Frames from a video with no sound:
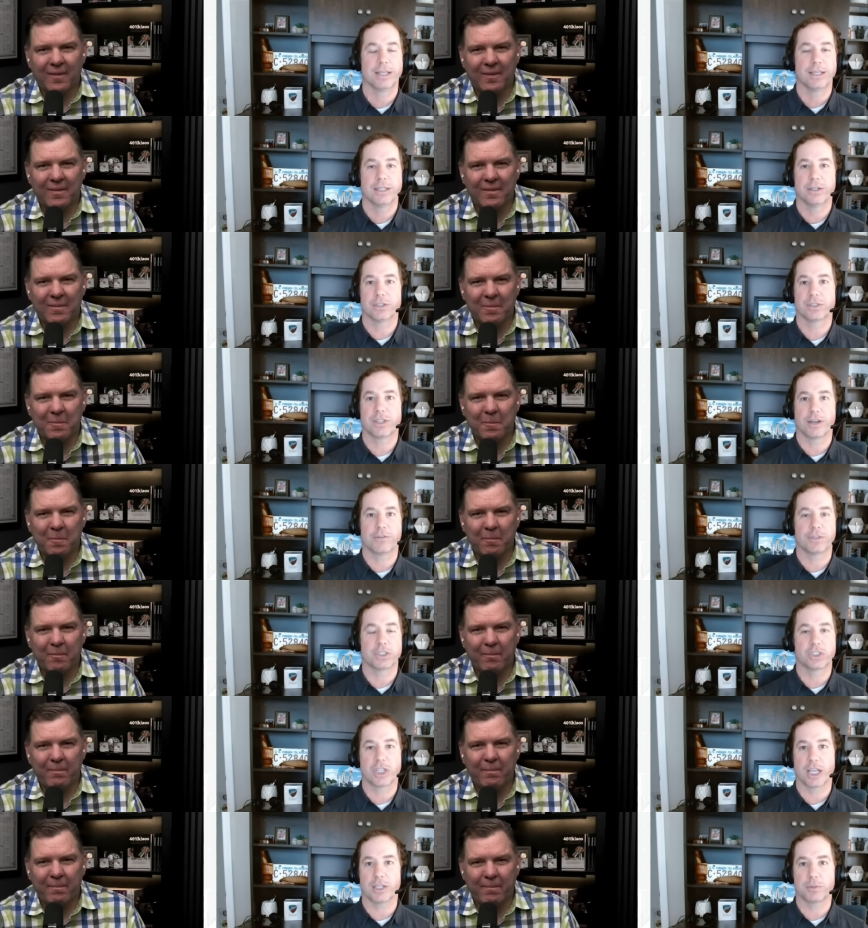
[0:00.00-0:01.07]
Speaker 1: Your stuff has
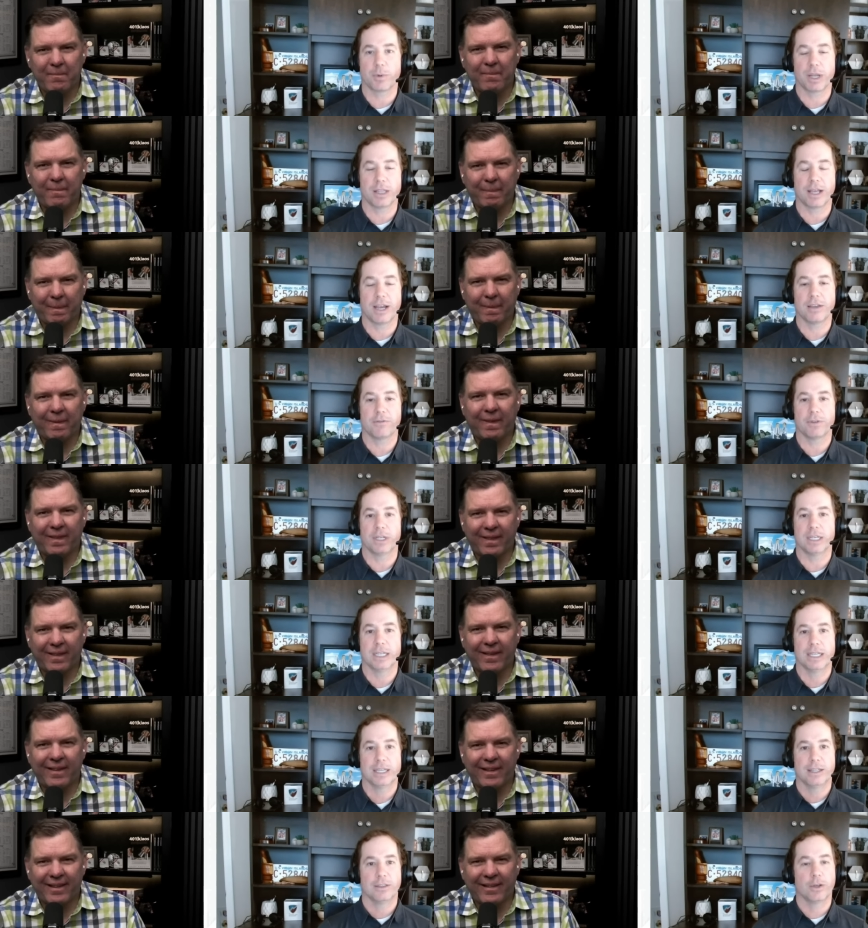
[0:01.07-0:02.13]
changed my life. And
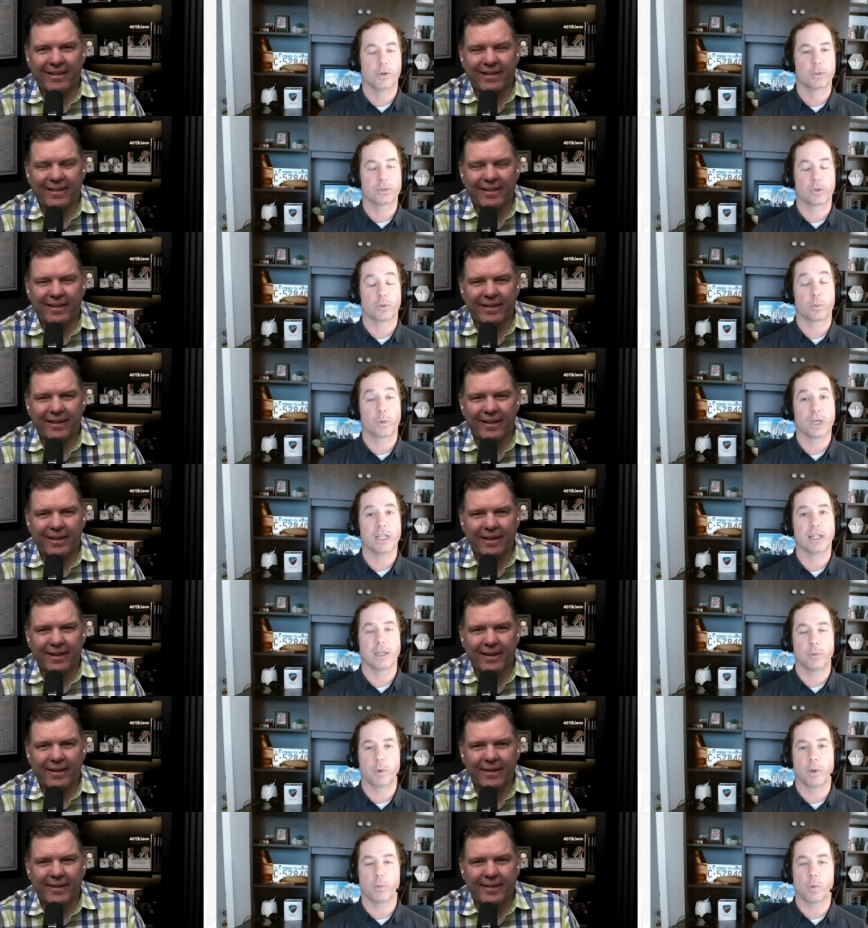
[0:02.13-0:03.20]
those are really
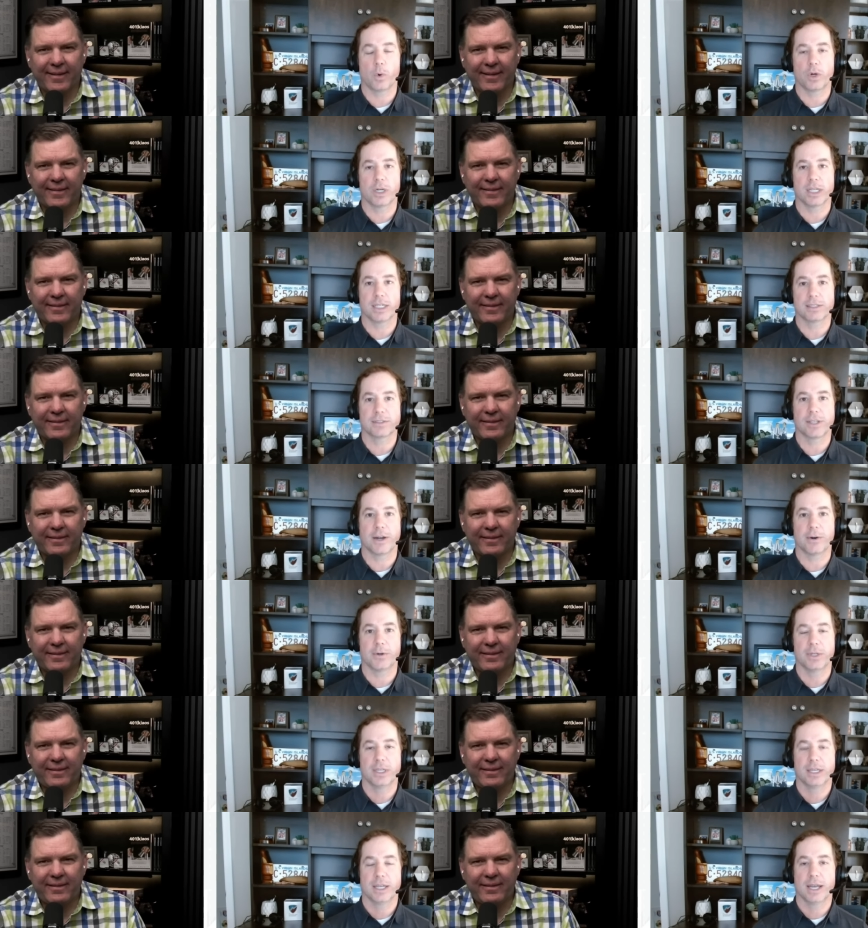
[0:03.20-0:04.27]
rewarding. So
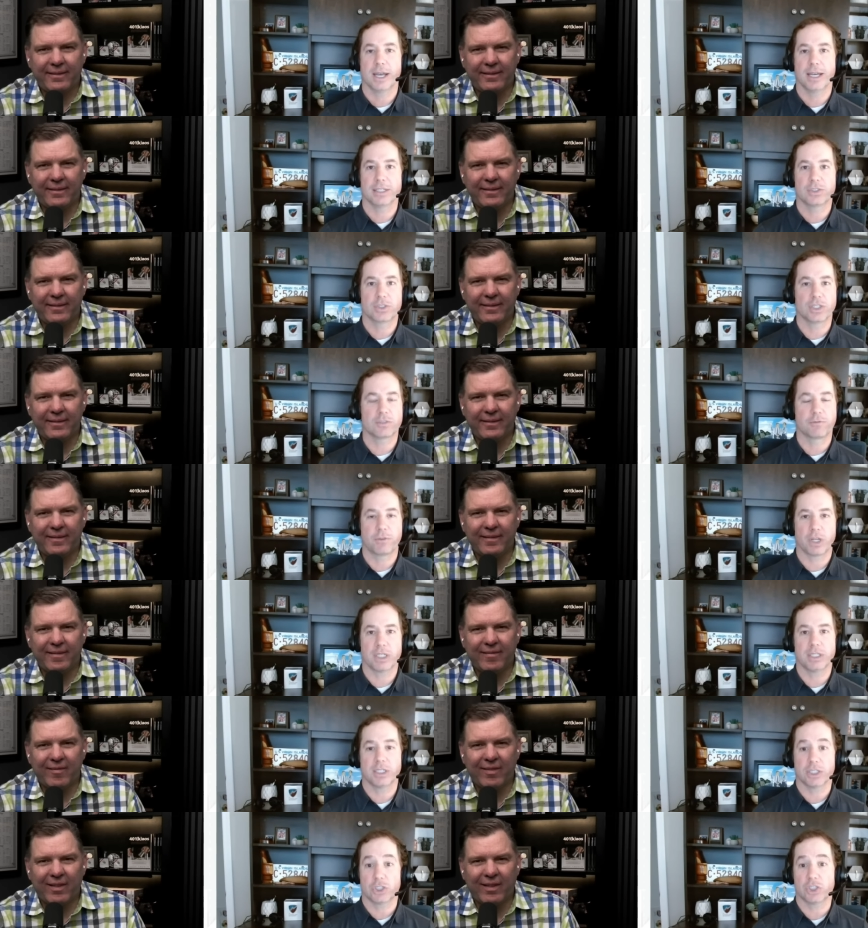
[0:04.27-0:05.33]
uh, it's just
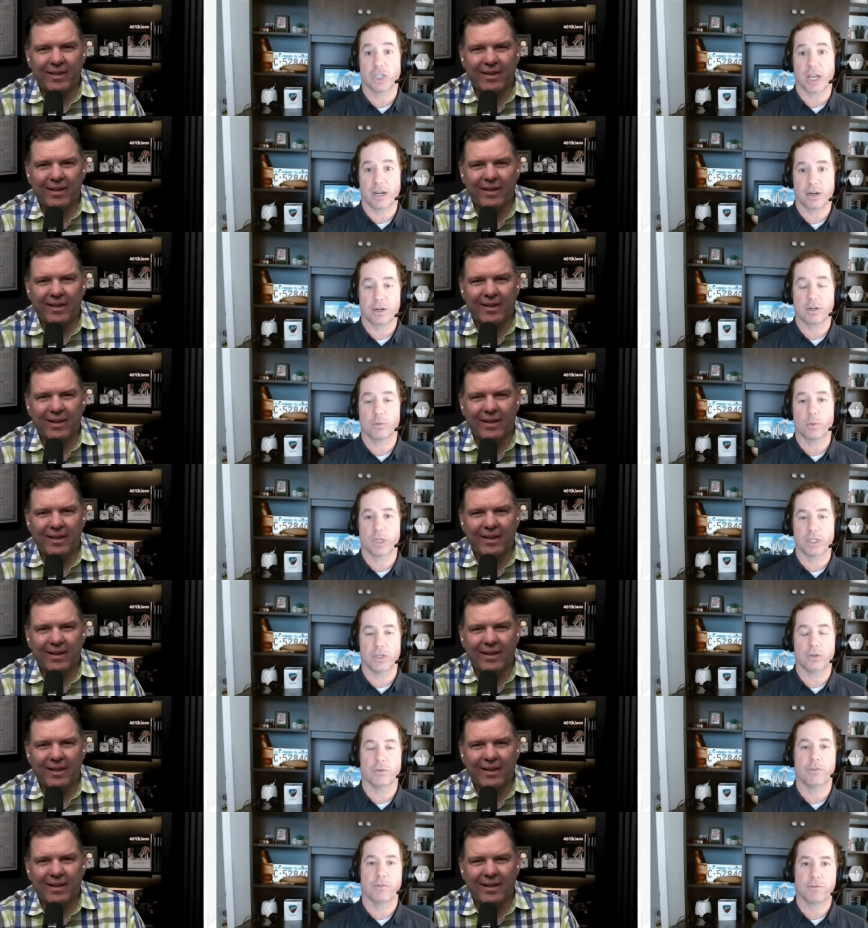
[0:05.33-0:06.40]
fun to share when
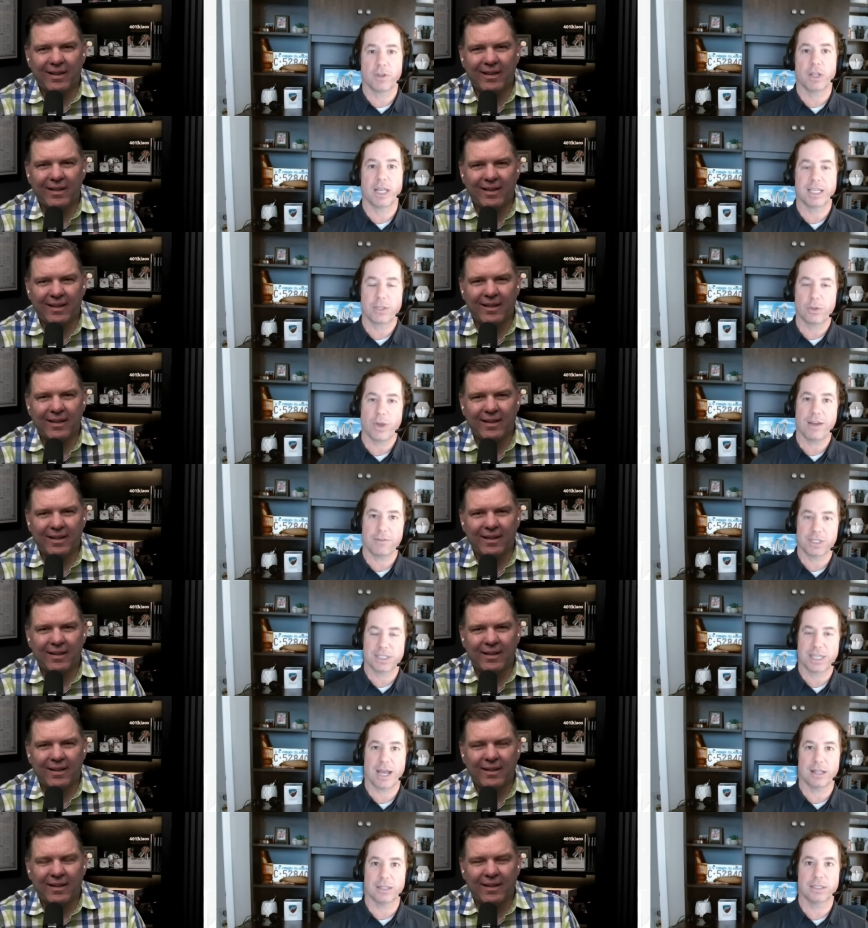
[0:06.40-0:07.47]
you feel like you have a
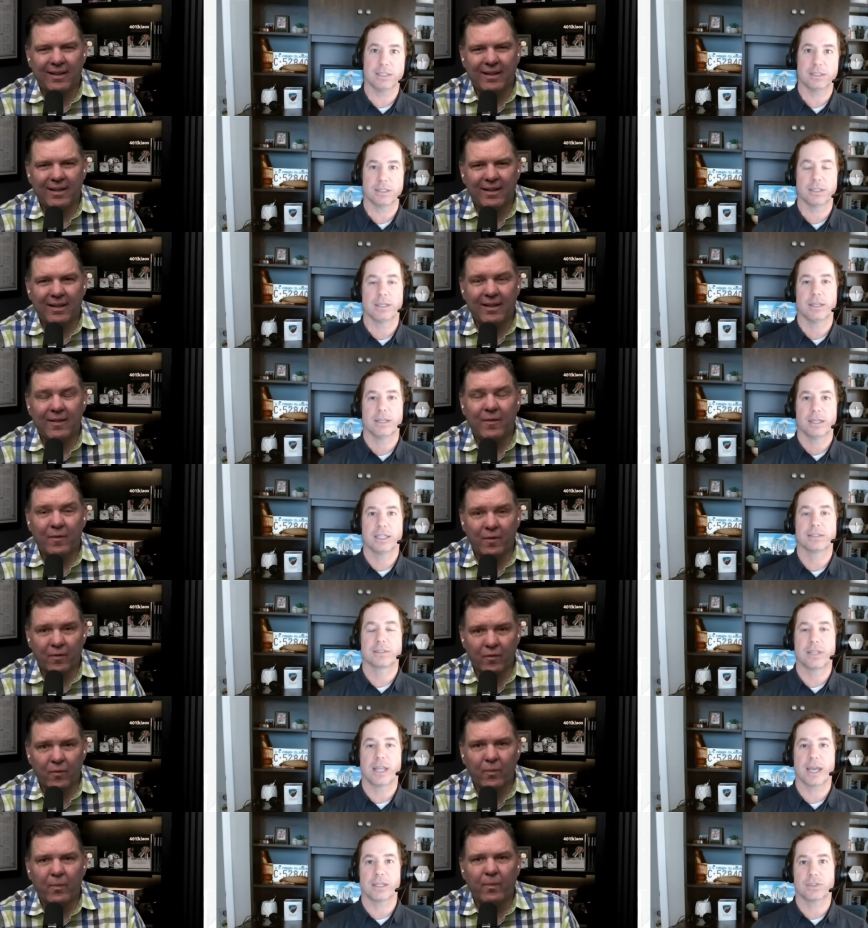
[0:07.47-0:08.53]
talent it's
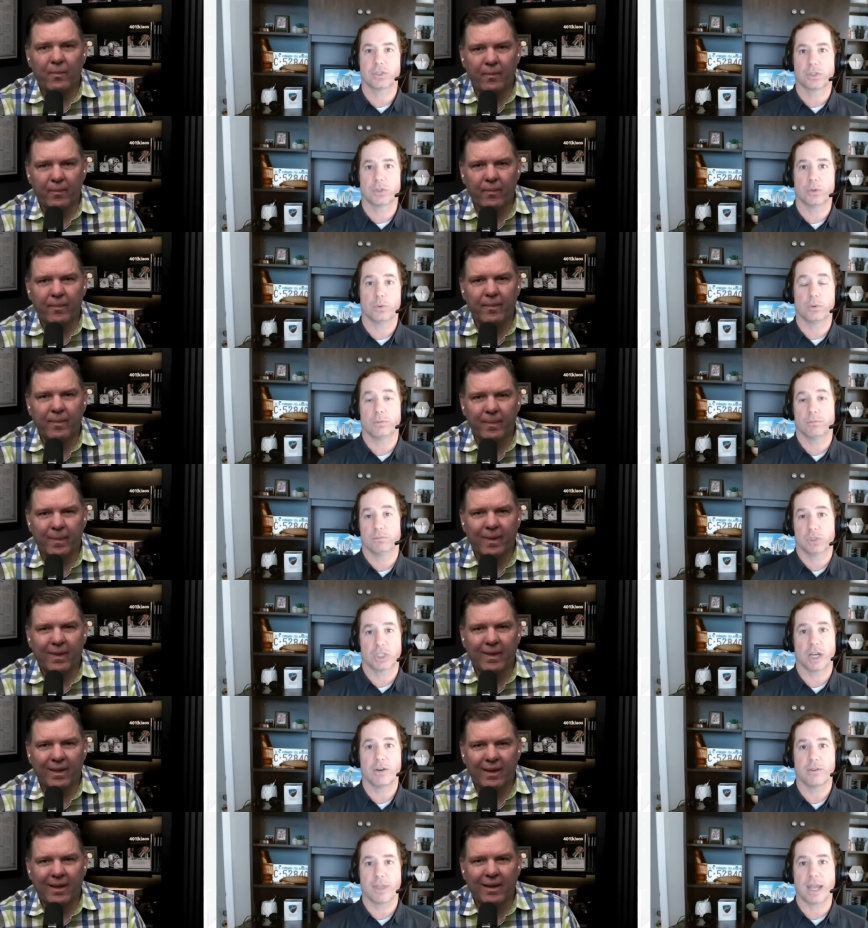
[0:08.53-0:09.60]
nice to
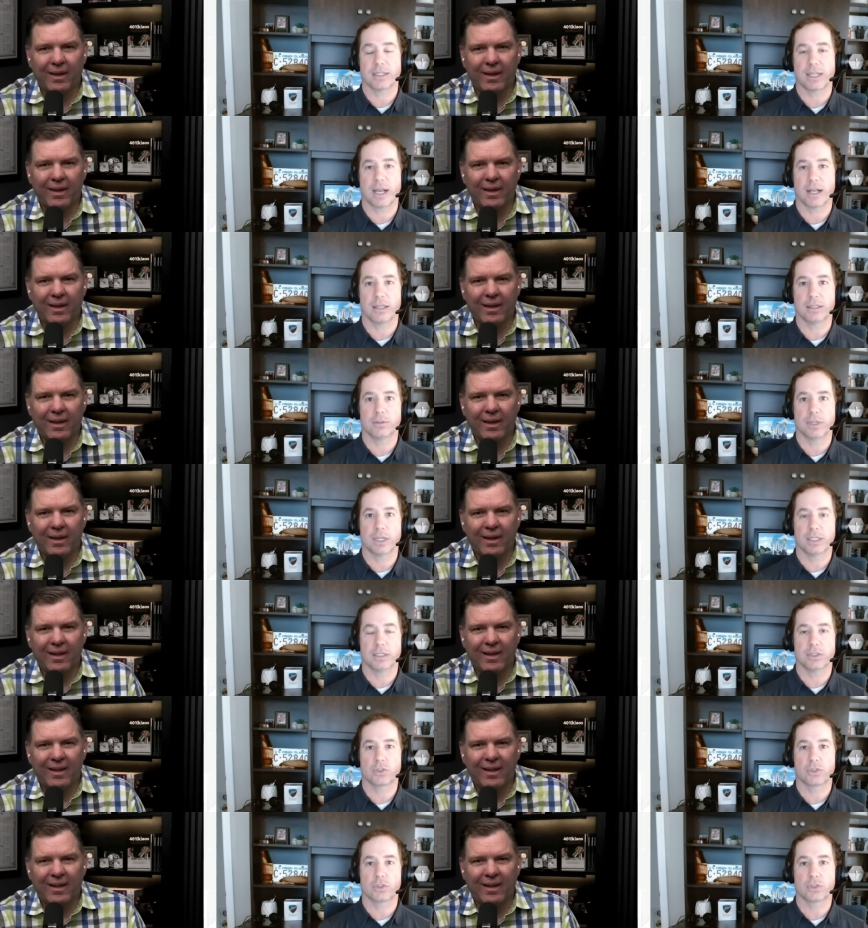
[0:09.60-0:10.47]
share that talent and